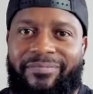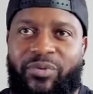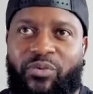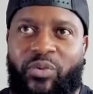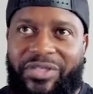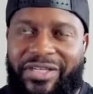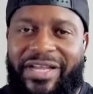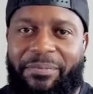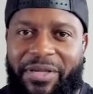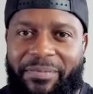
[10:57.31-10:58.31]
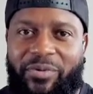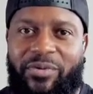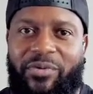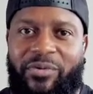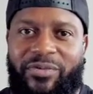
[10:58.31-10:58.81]
wishing that
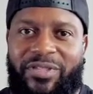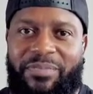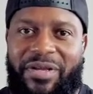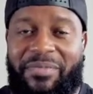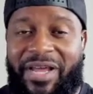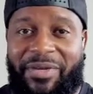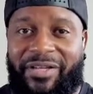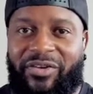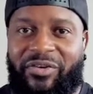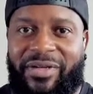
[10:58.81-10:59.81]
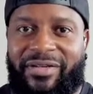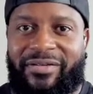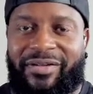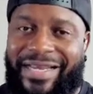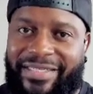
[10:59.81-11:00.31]
people spent maybe a little bit less